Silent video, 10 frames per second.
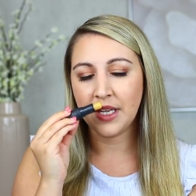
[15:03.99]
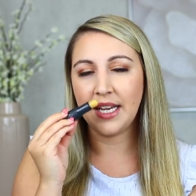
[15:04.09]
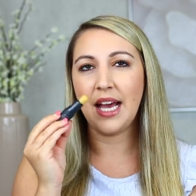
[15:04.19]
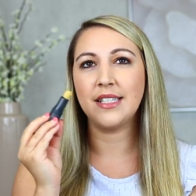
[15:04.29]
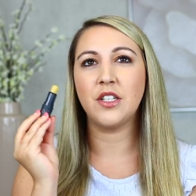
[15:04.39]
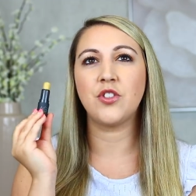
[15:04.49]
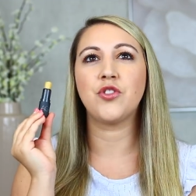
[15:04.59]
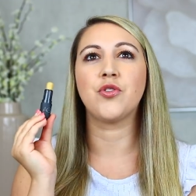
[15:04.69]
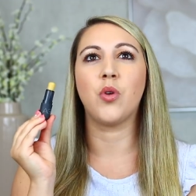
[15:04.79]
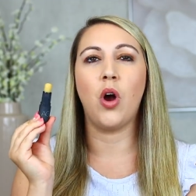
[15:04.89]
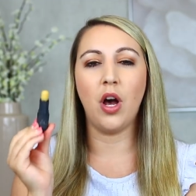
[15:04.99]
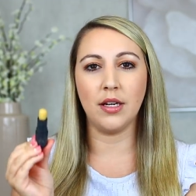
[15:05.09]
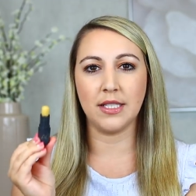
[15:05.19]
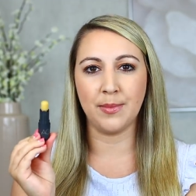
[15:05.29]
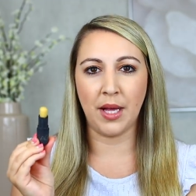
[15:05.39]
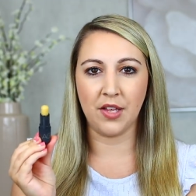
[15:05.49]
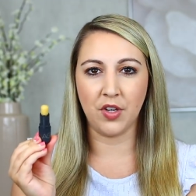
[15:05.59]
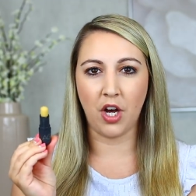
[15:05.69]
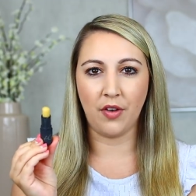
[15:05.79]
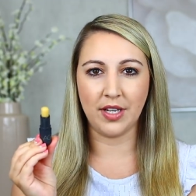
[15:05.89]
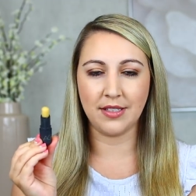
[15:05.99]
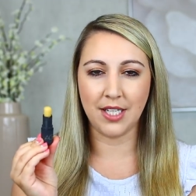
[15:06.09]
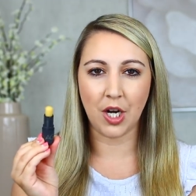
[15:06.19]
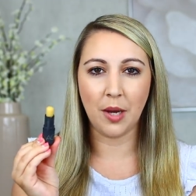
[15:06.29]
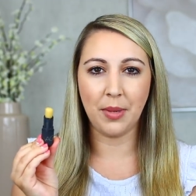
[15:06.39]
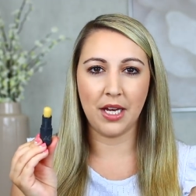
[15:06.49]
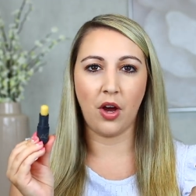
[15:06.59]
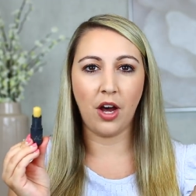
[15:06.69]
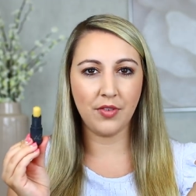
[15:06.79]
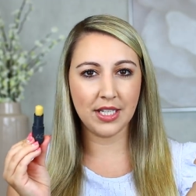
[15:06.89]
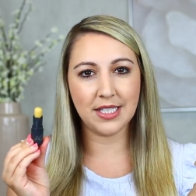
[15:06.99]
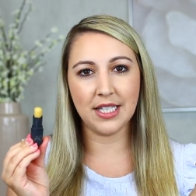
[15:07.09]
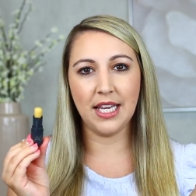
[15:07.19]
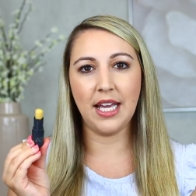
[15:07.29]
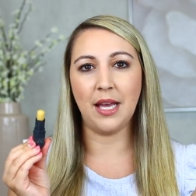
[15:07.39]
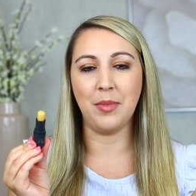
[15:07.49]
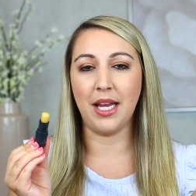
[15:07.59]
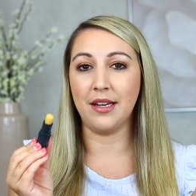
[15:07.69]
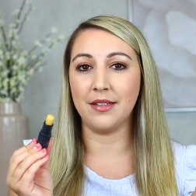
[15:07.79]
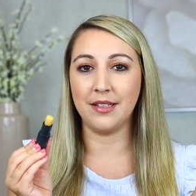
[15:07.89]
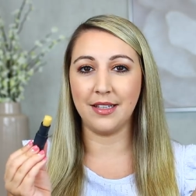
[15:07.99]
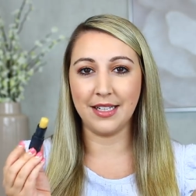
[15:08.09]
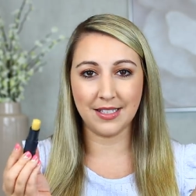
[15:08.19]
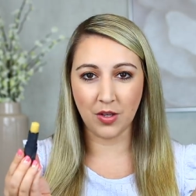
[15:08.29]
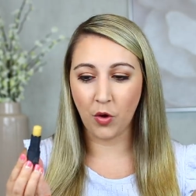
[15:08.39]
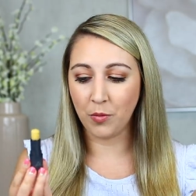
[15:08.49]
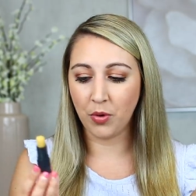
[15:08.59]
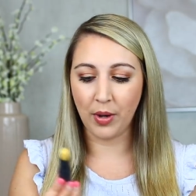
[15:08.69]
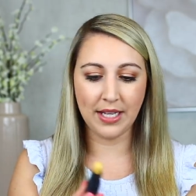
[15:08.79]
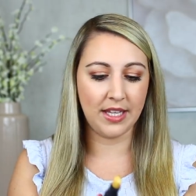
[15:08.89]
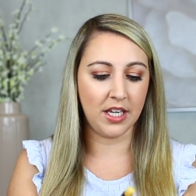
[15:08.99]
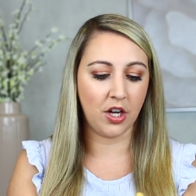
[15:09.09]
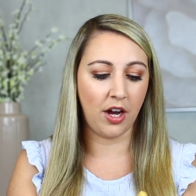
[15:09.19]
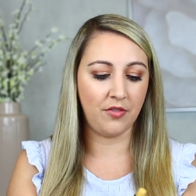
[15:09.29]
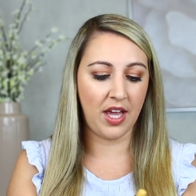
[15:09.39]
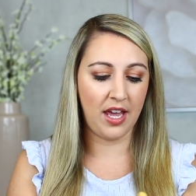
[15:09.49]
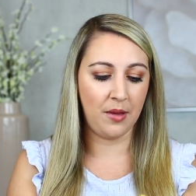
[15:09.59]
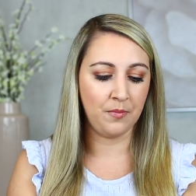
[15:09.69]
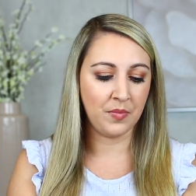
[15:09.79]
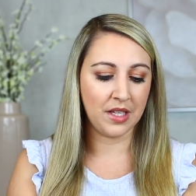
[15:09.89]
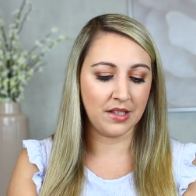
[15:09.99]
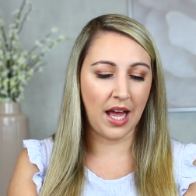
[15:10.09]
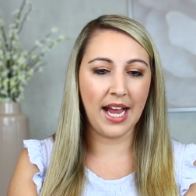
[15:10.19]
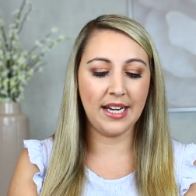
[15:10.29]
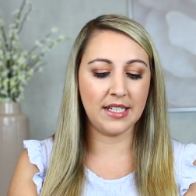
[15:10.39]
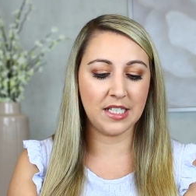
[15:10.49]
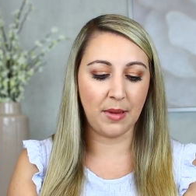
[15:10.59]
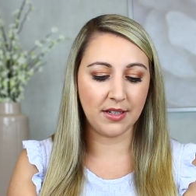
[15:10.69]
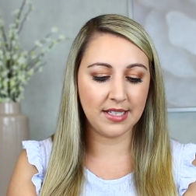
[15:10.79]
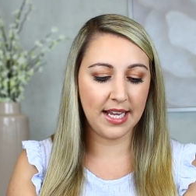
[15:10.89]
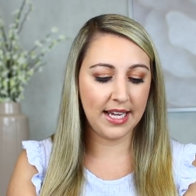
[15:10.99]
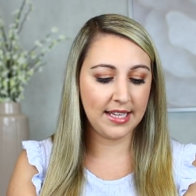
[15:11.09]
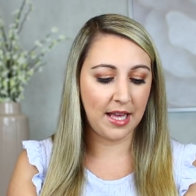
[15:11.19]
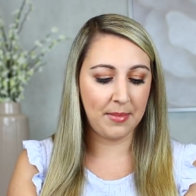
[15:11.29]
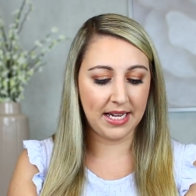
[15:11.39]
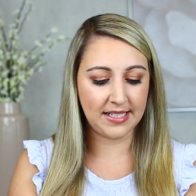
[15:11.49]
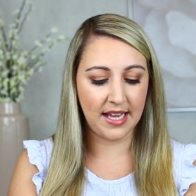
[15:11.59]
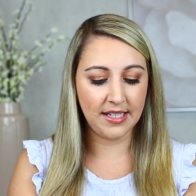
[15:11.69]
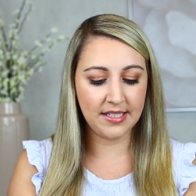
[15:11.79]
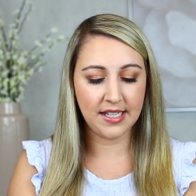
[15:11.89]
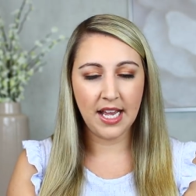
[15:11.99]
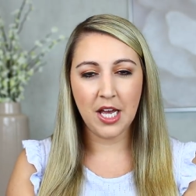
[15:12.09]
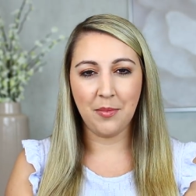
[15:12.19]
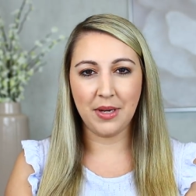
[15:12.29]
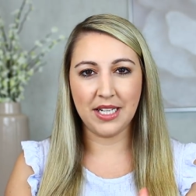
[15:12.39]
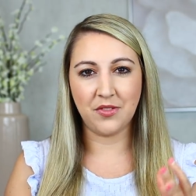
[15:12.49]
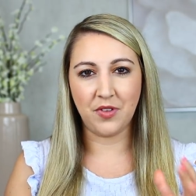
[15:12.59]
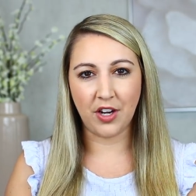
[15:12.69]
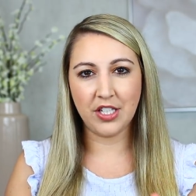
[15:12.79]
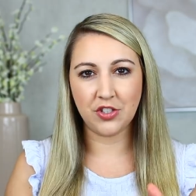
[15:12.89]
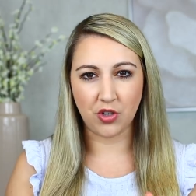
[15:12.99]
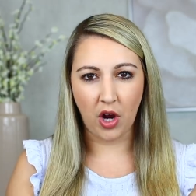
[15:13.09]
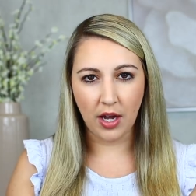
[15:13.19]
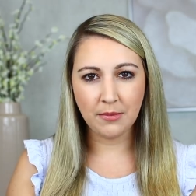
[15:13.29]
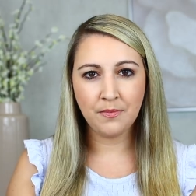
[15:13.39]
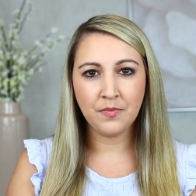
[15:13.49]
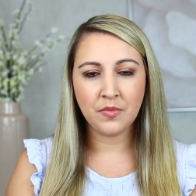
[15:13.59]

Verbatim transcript: It has a strong smell of agave syrup. And obviously, I mean, it's the whole point. The agave line smells like it. That makes sense. But it's very strong.